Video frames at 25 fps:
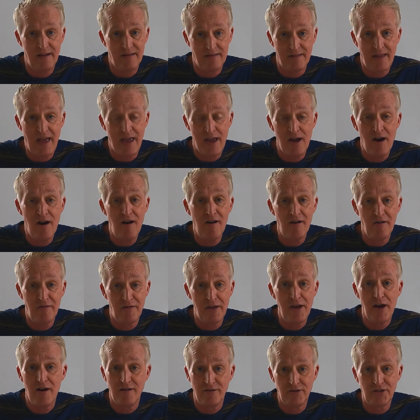they are
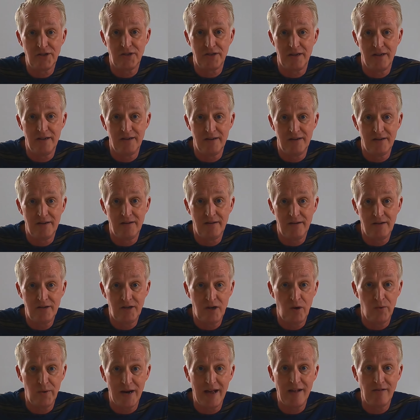the answer
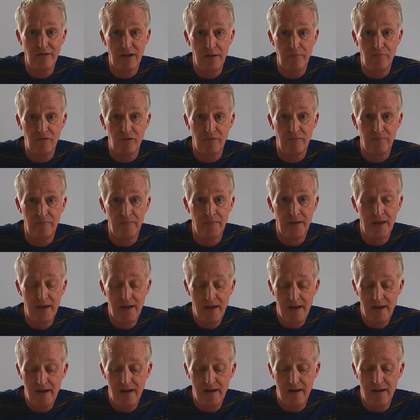to an algae problem.
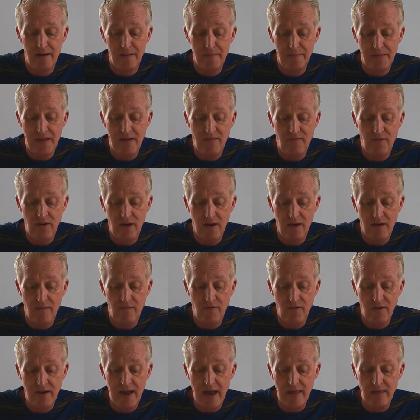Um, if you
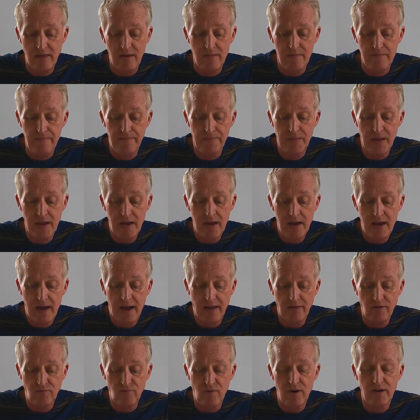if you get them
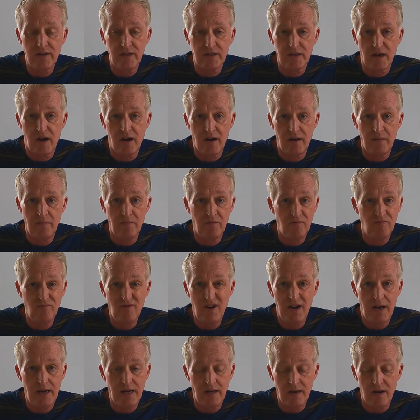at the right time,
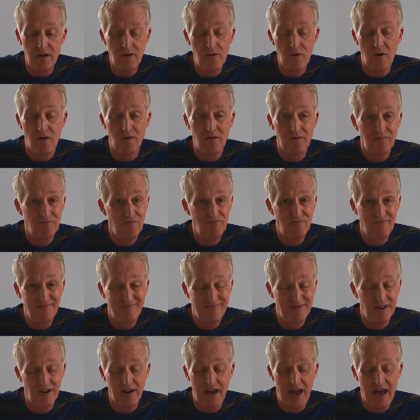really, you're not
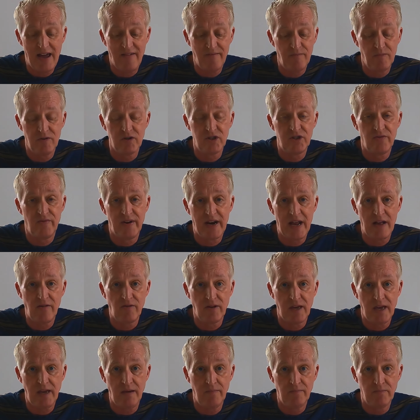going to have much of an
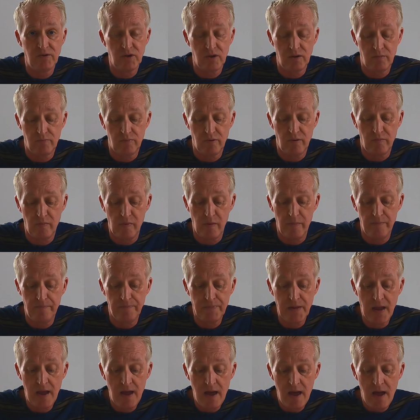algae sort of problem.
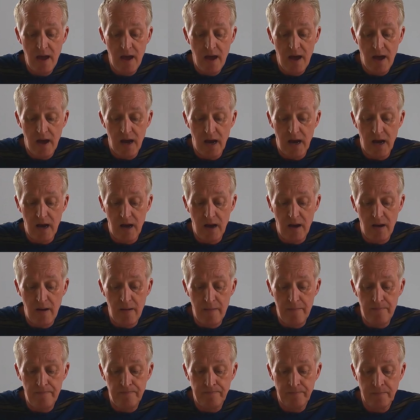
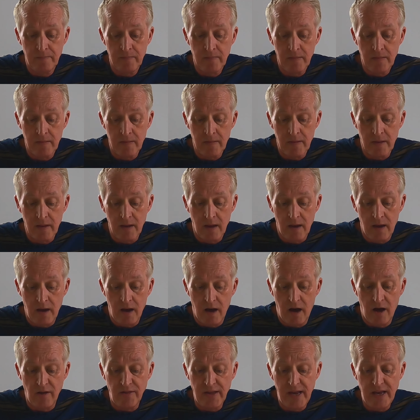Um,
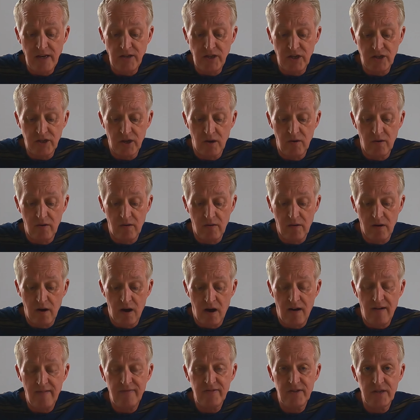are they easy to look
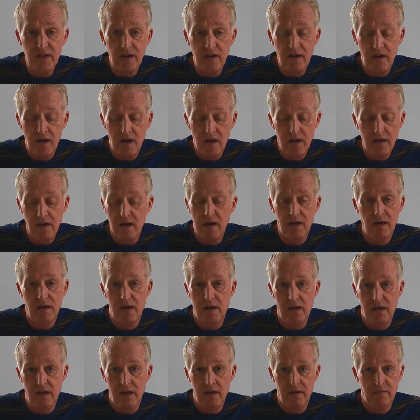after?
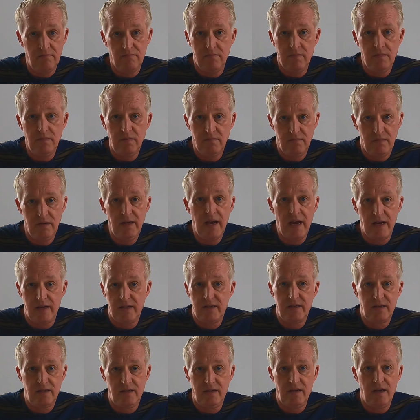
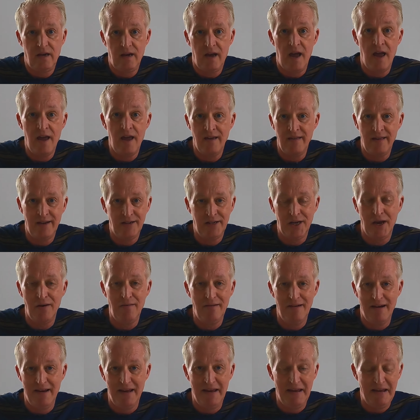Yes, uh, they're
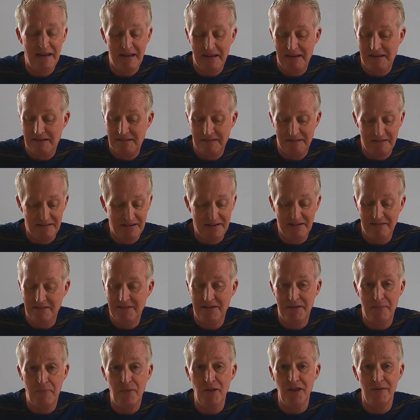totally.
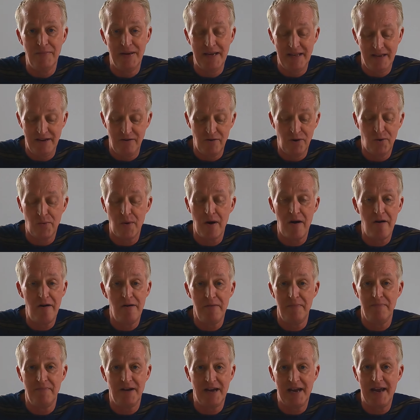You put them in your
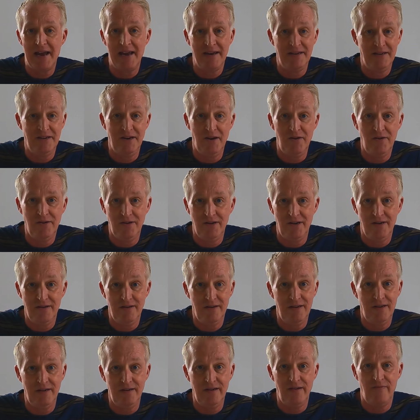aquarium and you
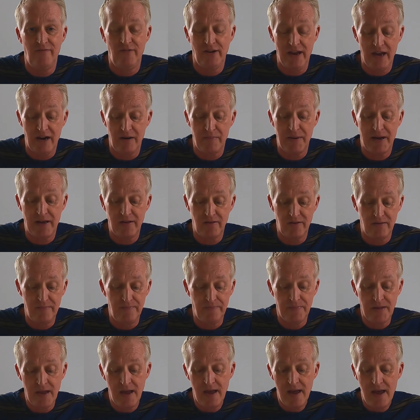you forget about
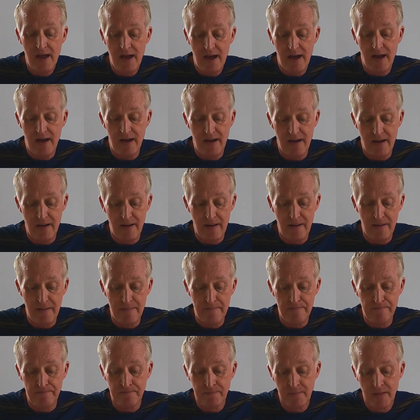them.
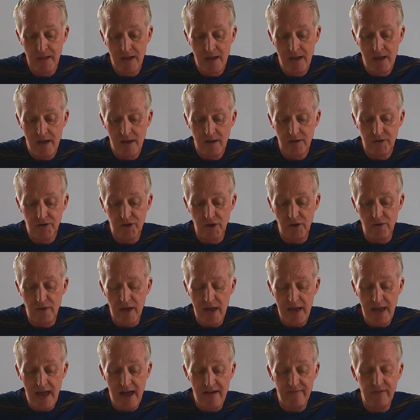Um, do
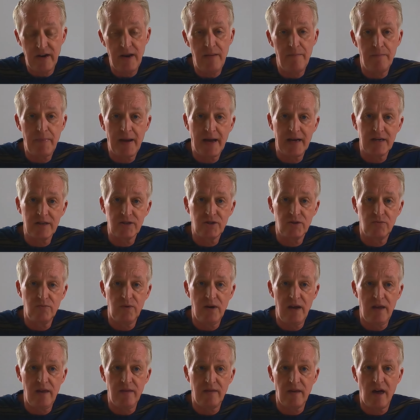they have an impact
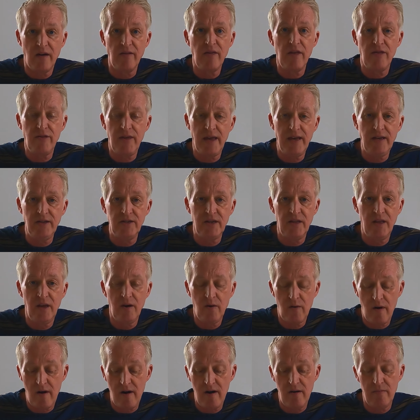with other things in the
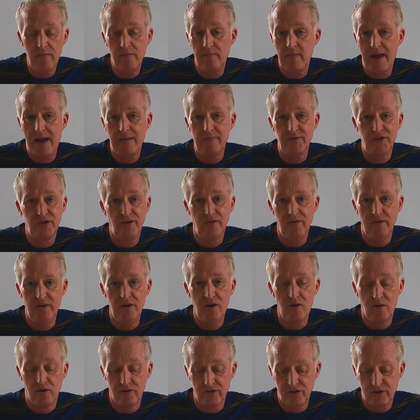aquarium? Absolutely
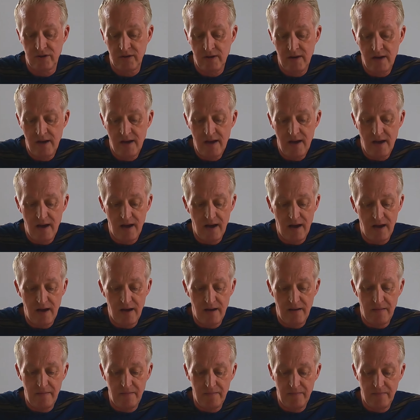not.
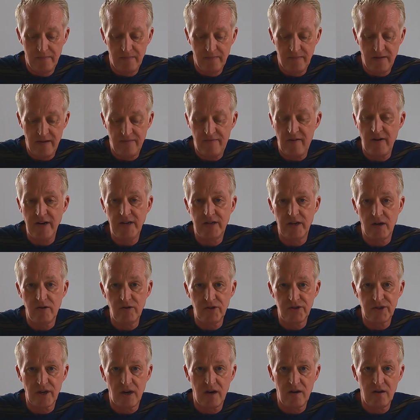Um, they're very
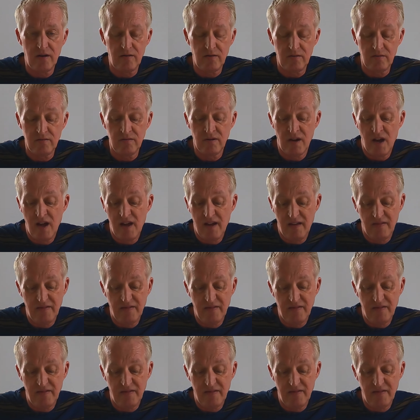docile